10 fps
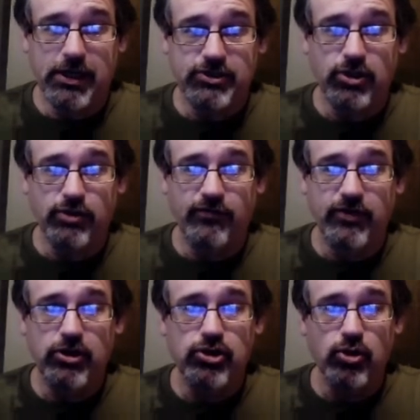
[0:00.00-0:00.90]
so the
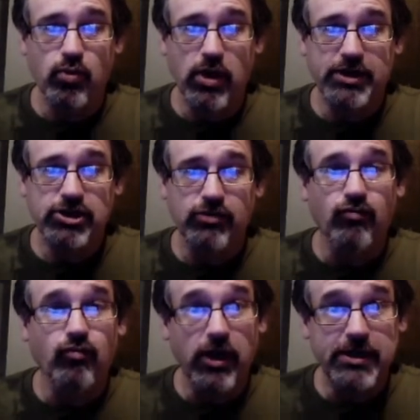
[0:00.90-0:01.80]
video you're watching
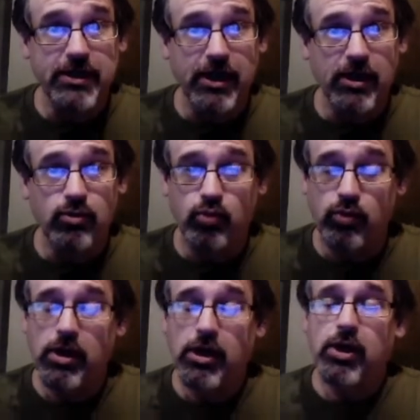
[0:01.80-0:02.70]
right now
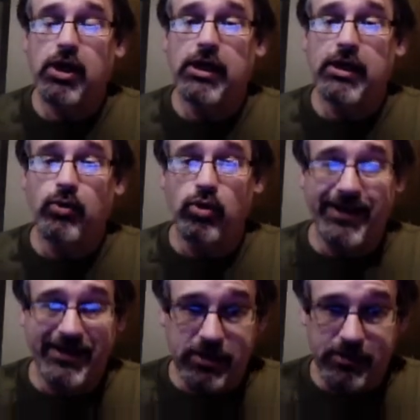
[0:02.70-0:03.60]
will
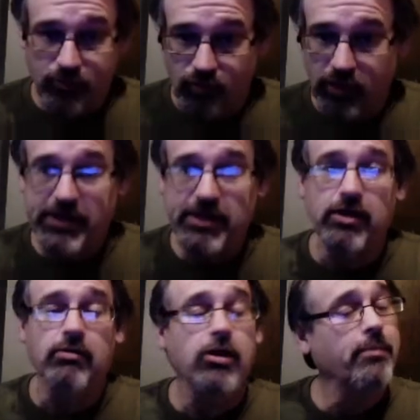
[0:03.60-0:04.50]
end up right
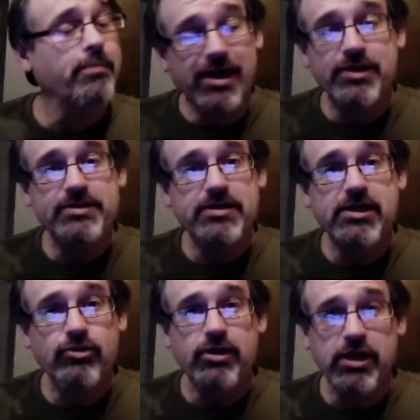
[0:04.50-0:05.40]
here. Our policy
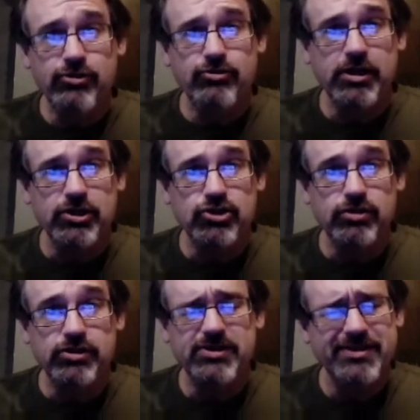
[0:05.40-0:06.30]
here at Ignorant
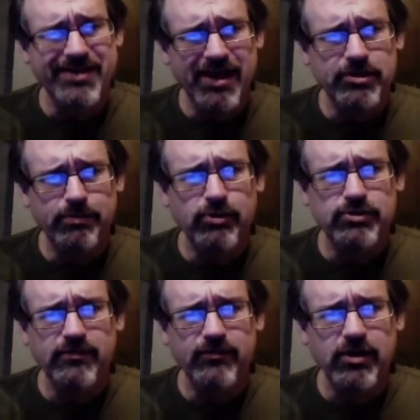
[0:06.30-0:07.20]
Industries is not to post
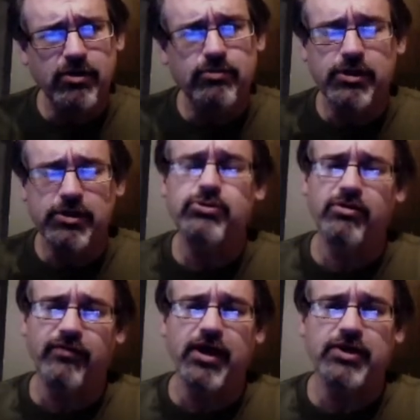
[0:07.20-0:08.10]
a video until
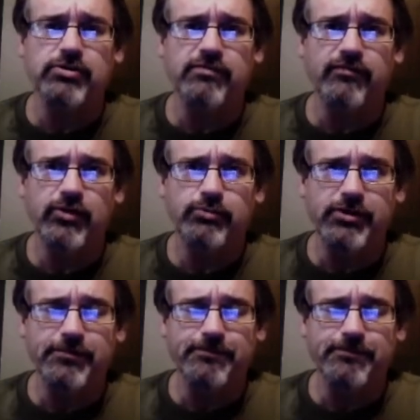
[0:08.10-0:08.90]
we've actually filmed it.